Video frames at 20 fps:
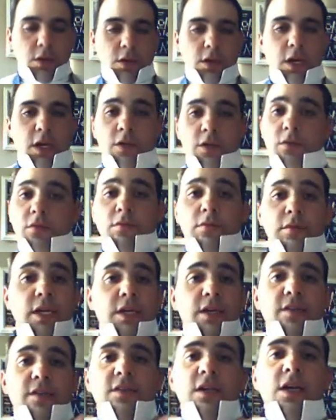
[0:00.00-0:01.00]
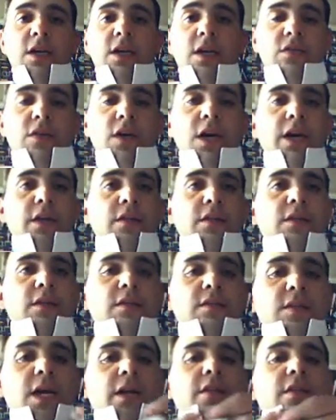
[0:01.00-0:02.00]
And you, like I said, you tie it
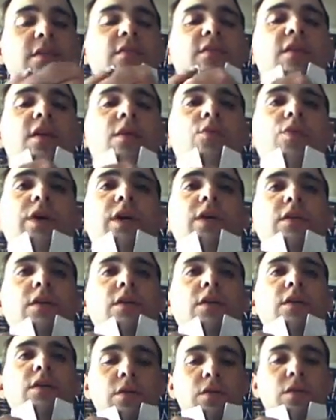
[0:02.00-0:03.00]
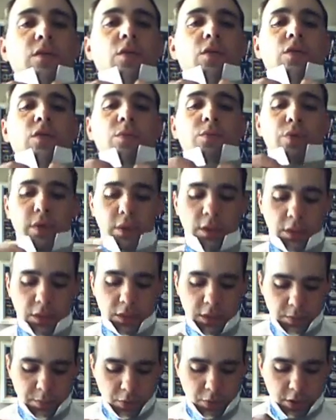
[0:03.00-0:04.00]
exactly the same way. So you bring the
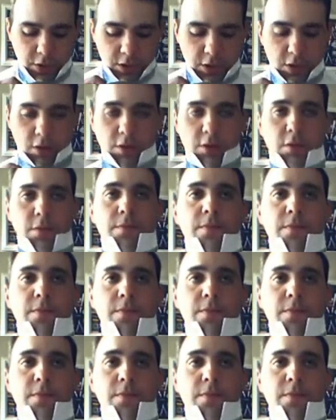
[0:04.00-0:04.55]
thick part here,